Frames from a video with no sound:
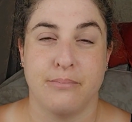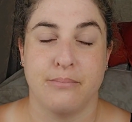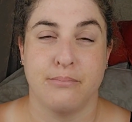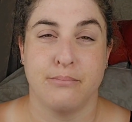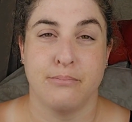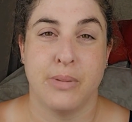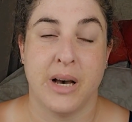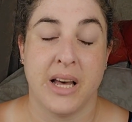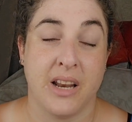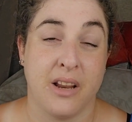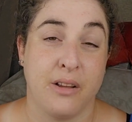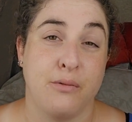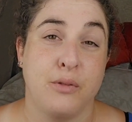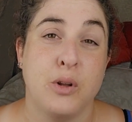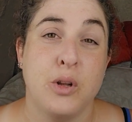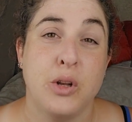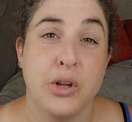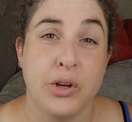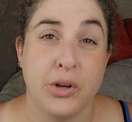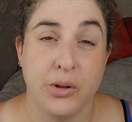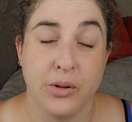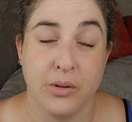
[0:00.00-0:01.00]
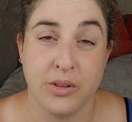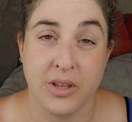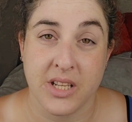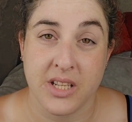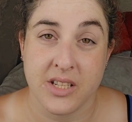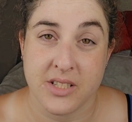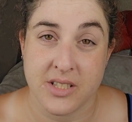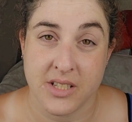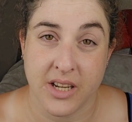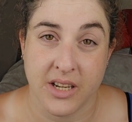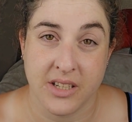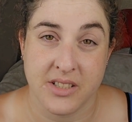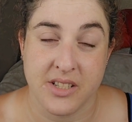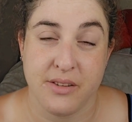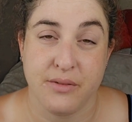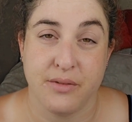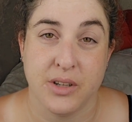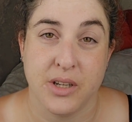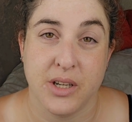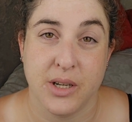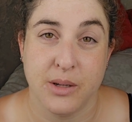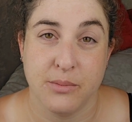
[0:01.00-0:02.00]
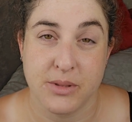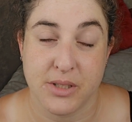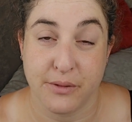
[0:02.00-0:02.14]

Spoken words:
But if you learn these 90 verbs,